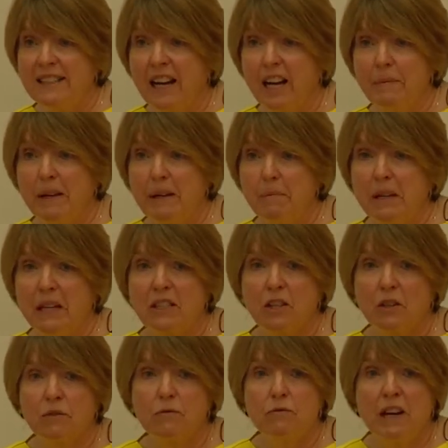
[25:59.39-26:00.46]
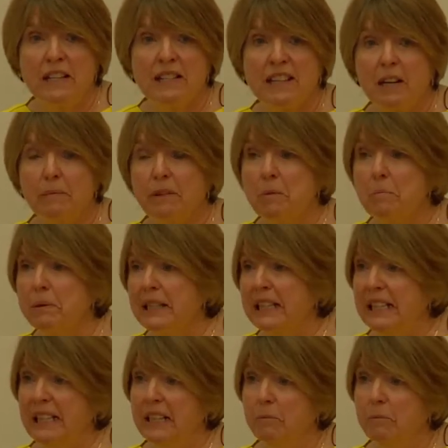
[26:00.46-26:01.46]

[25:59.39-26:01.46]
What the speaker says: are coming, because often rains come completely